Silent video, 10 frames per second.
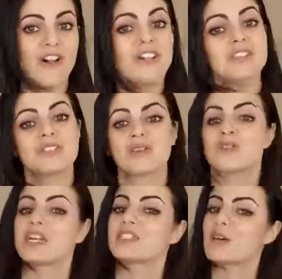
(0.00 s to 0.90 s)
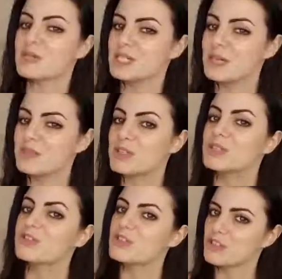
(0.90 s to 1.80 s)
all, so that's always
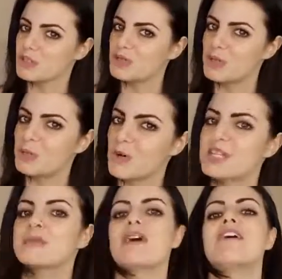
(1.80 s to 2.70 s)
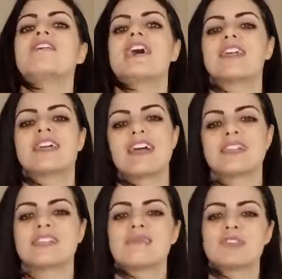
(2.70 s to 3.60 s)
something you should be warned about, and
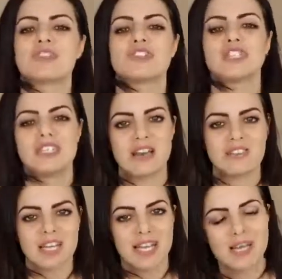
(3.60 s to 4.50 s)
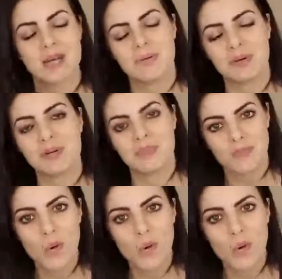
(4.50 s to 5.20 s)
again, something you should never get a bird